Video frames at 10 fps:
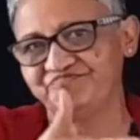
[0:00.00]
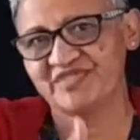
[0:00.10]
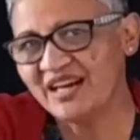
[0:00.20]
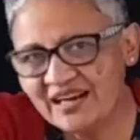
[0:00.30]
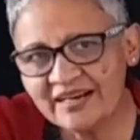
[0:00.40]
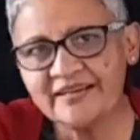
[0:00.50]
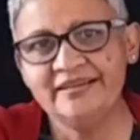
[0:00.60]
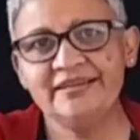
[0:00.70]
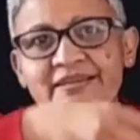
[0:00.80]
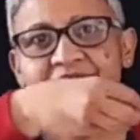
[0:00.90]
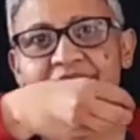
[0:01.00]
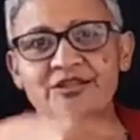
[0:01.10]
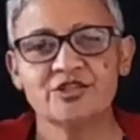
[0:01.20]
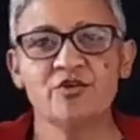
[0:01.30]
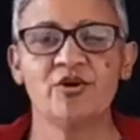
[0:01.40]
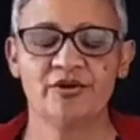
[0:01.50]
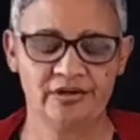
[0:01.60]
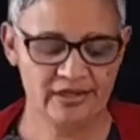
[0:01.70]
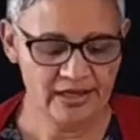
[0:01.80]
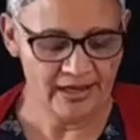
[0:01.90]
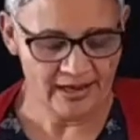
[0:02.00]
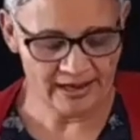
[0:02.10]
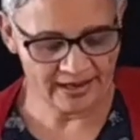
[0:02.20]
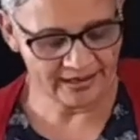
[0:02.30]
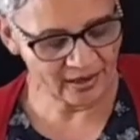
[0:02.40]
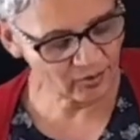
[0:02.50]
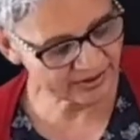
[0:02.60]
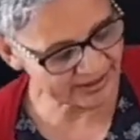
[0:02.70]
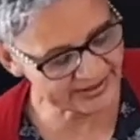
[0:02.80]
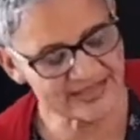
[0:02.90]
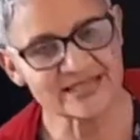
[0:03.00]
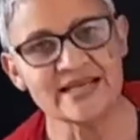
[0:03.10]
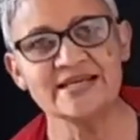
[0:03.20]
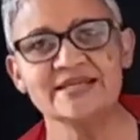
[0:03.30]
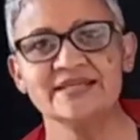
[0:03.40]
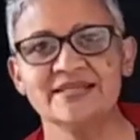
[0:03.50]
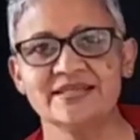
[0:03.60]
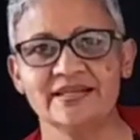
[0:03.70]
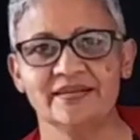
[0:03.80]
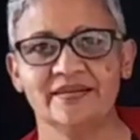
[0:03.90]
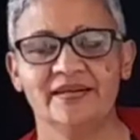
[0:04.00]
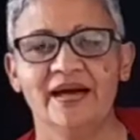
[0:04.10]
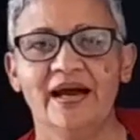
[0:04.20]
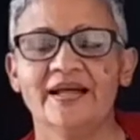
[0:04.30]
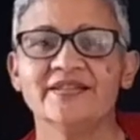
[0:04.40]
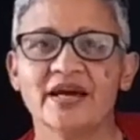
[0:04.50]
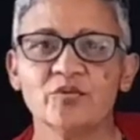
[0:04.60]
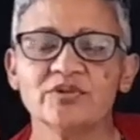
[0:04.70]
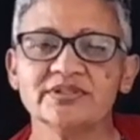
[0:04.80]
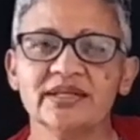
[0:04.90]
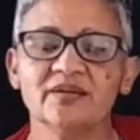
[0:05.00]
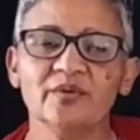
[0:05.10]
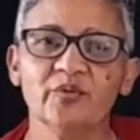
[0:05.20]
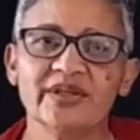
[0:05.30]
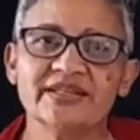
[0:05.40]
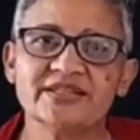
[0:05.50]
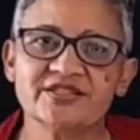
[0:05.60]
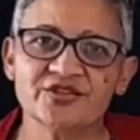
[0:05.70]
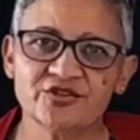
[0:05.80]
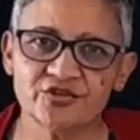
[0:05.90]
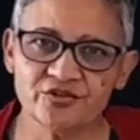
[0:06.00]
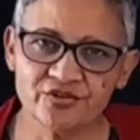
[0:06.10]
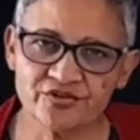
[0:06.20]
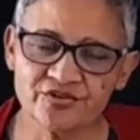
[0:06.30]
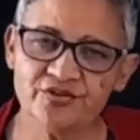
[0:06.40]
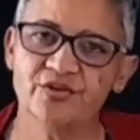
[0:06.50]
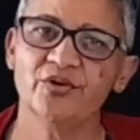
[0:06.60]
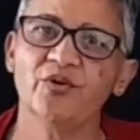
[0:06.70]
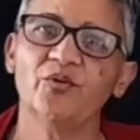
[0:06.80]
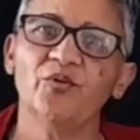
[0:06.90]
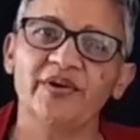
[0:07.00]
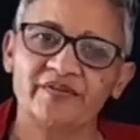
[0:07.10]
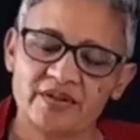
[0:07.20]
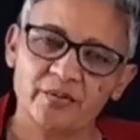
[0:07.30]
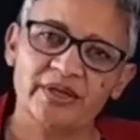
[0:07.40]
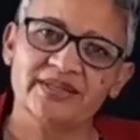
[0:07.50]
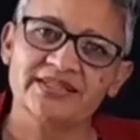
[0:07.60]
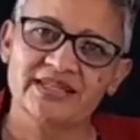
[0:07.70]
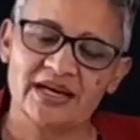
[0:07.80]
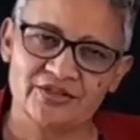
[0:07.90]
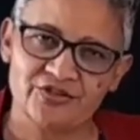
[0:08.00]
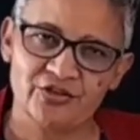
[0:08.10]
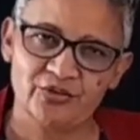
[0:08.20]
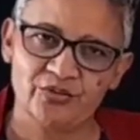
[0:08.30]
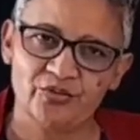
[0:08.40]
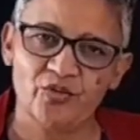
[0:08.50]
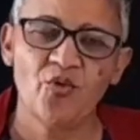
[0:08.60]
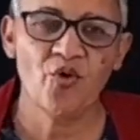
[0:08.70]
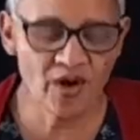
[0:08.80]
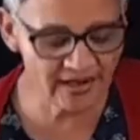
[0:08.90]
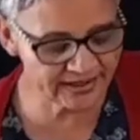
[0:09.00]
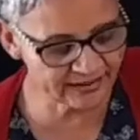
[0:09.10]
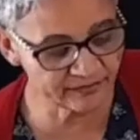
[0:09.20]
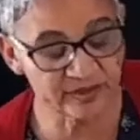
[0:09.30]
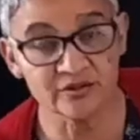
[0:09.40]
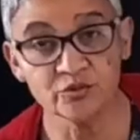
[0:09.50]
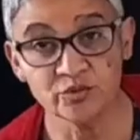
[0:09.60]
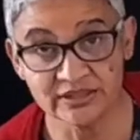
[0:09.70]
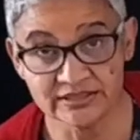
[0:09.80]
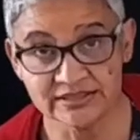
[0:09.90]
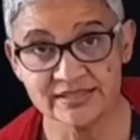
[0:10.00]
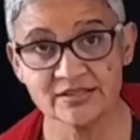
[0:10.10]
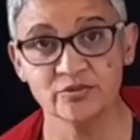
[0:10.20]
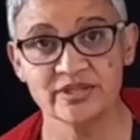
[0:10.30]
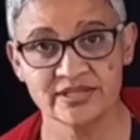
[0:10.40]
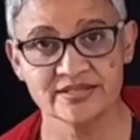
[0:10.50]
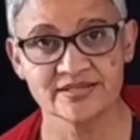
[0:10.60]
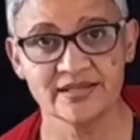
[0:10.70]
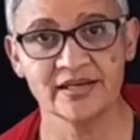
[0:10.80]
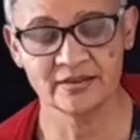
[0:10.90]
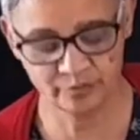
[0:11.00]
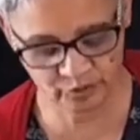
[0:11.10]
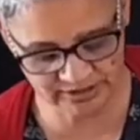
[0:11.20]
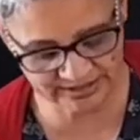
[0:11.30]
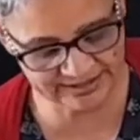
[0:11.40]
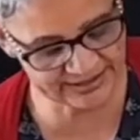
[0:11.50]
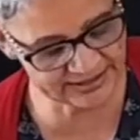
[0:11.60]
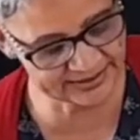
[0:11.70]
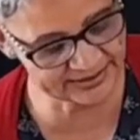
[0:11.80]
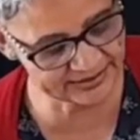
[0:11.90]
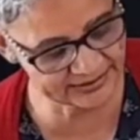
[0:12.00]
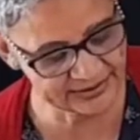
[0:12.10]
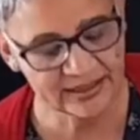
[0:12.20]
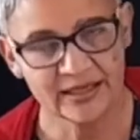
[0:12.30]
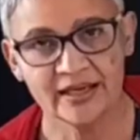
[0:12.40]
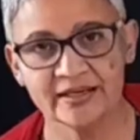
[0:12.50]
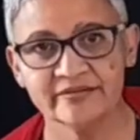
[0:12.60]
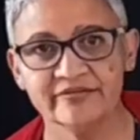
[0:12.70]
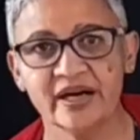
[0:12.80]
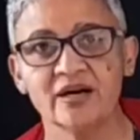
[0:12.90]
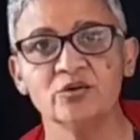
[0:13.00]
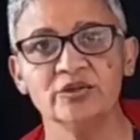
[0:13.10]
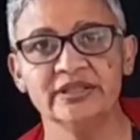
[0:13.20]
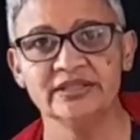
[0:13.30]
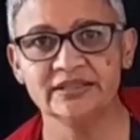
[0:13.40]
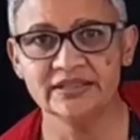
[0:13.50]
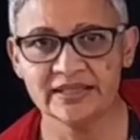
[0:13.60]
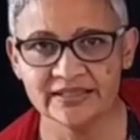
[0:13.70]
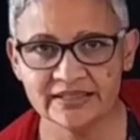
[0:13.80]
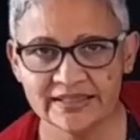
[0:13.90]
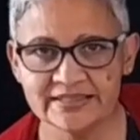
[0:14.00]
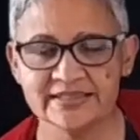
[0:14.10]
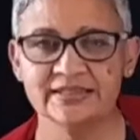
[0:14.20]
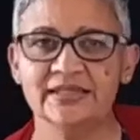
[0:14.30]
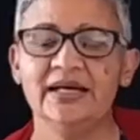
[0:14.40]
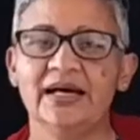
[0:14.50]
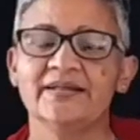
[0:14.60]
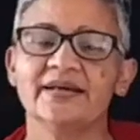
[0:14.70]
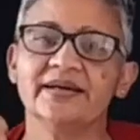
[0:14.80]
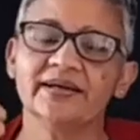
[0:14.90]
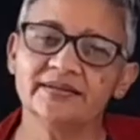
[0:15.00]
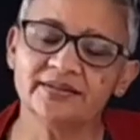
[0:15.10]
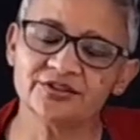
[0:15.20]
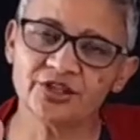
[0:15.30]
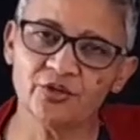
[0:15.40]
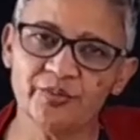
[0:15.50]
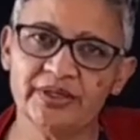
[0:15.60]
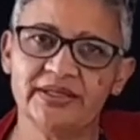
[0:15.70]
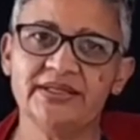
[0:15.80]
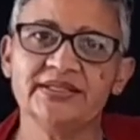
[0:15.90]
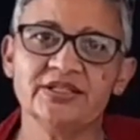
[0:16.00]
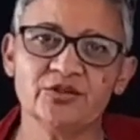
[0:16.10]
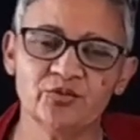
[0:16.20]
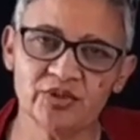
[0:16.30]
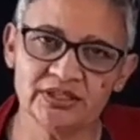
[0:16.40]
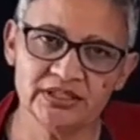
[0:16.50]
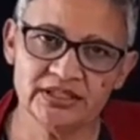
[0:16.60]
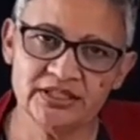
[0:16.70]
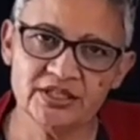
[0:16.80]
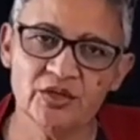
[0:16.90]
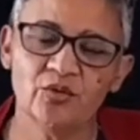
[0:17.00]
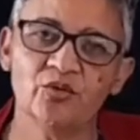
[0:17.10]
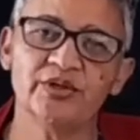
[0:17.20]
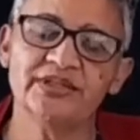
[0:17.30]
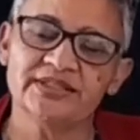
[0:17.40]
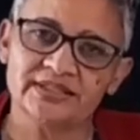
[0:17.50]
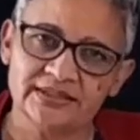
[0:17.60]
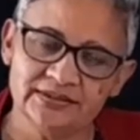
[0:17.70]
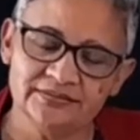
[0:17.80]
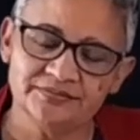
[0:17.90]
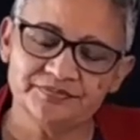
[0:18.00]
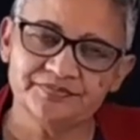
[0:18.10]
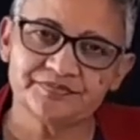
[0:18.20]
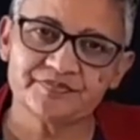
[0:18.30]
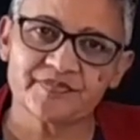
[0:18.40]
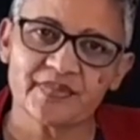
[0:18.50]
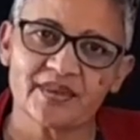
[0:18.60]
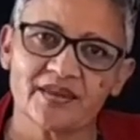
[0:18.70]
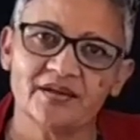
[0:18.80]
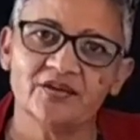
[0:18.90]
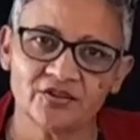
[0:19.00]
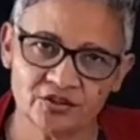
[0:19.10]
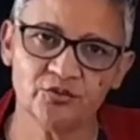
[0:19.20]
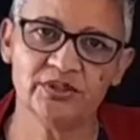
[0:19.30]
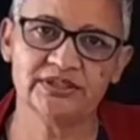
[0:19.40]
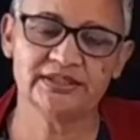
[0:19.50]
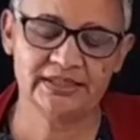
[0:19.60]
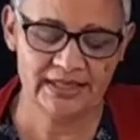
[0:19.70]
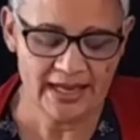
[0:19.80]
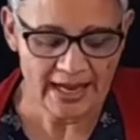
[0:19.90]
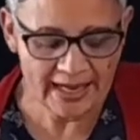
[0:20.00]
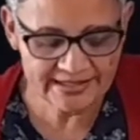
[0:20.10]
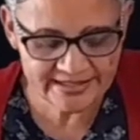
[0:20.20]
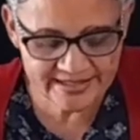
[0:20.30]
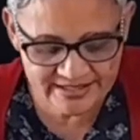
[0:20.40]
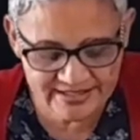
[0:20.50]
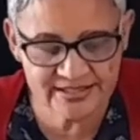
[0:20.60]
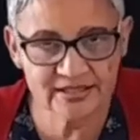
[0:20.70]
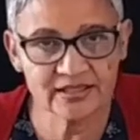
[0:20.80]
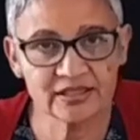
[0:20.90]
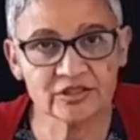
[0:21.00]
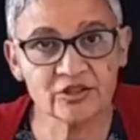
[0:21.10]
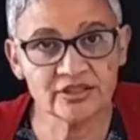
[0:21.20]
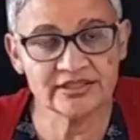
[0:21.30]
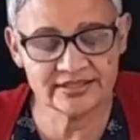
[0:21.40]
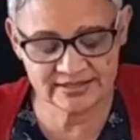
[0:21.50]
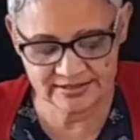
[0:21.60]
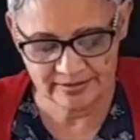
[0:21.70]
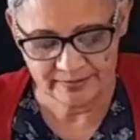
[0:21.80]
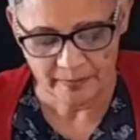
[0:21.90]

tired, so on, and I will write a sentence here, and they will tell me whether it's the truth or whether it's untrue. Or I can build words with this. I can put a letter here and a vowel here and a letter, and they can show me, is it a word or is it not a word. And this, colleagues,